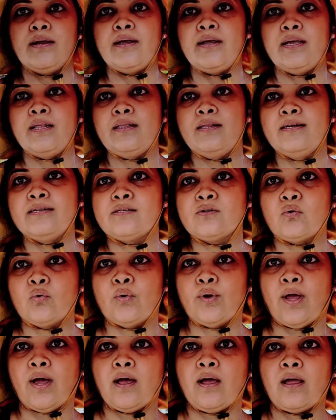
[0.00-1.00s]
in this
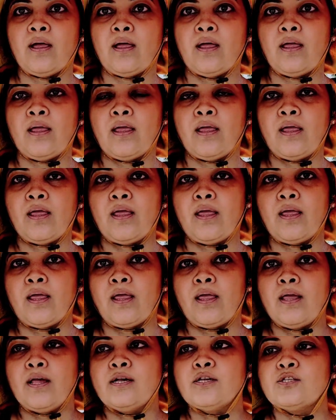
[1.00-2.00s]
Oya.
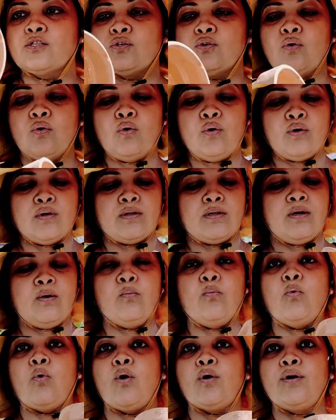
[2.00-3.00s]
So
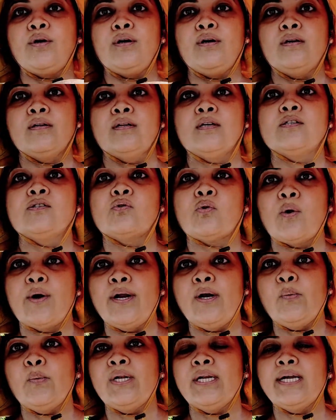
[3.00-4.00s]
the
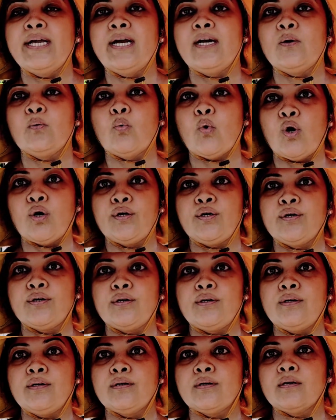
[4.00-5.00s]
soil will get
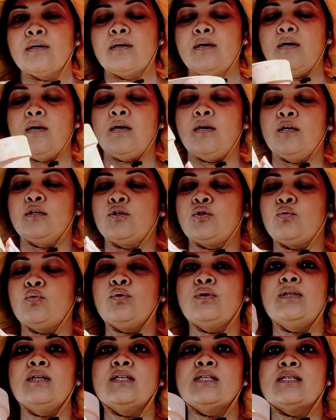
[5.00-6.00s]
water through
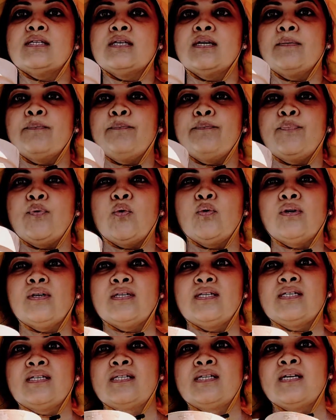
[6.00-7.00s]
this
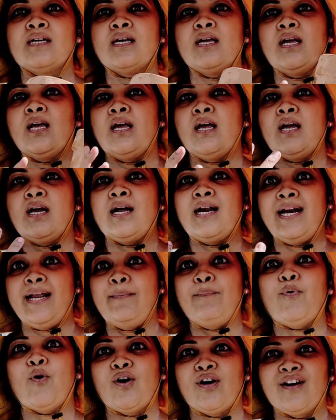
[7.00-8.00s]
porous clay
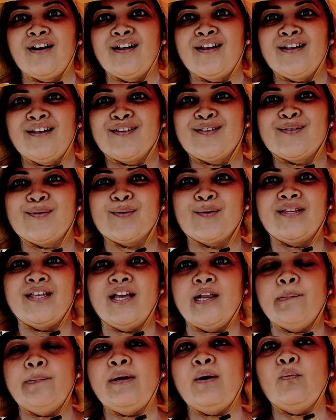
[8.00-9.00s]
pot. So
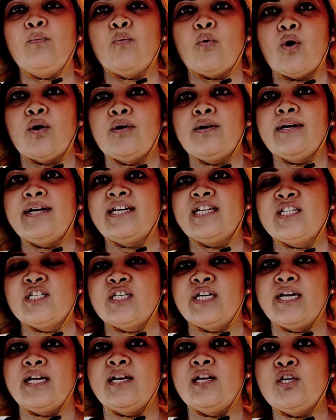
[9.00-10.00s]
there'll be water
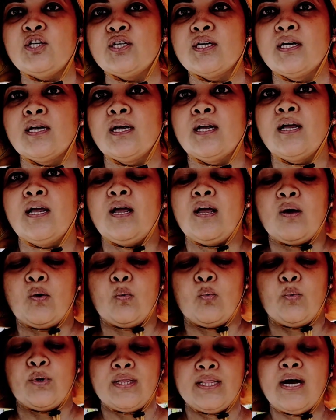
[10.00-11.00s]
exchange
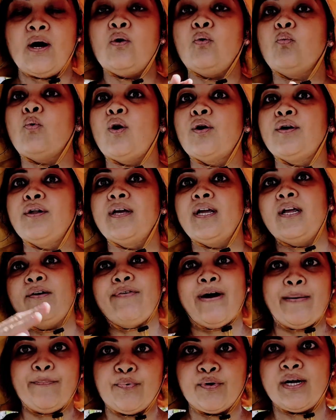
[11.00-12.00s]
without water
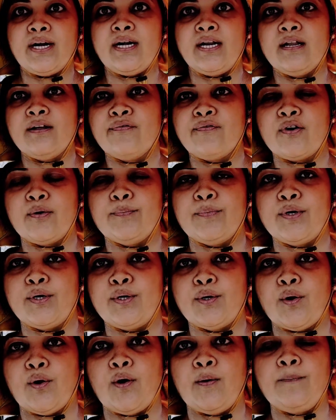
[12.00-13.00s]
evaporating from the
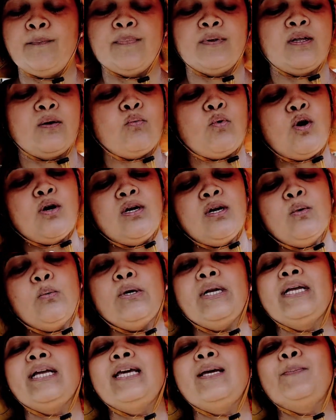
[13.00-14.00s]
top. The water
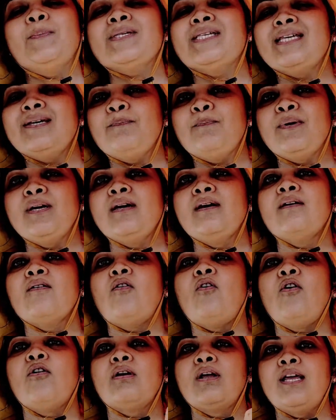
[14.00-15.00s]
will keep seeping
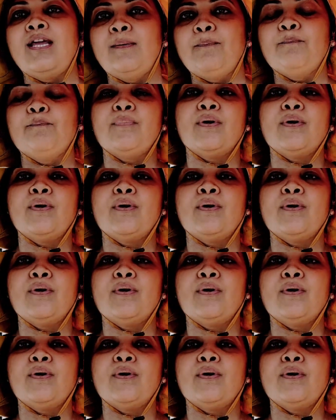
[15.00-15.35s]
or keep